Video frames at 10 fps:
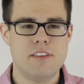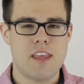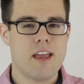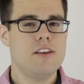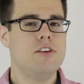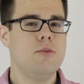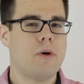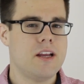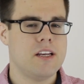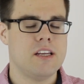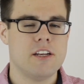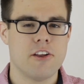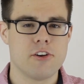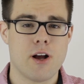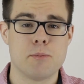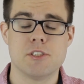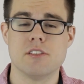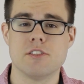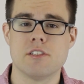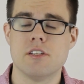then you might need other
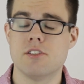options.